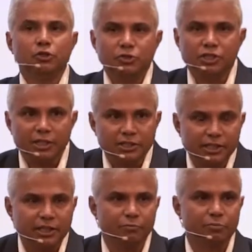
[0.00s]
use that
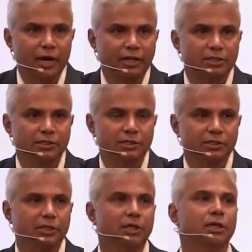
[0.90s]
set of
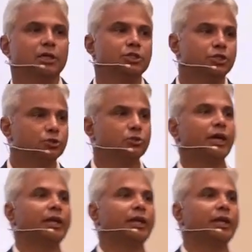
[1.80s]
practices, you